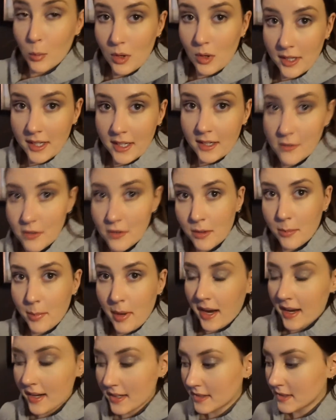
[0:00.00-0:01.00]
working for the
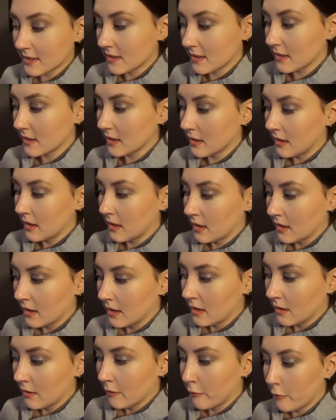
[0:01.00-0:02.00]
past
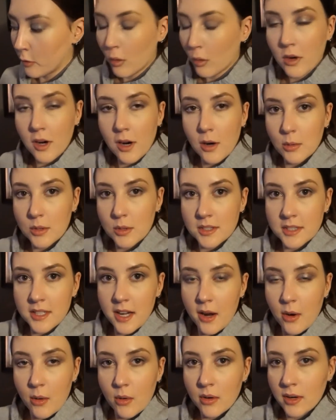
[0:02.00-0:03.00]
4 hours
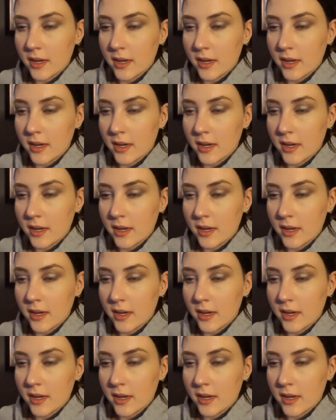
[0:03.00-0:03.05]
now.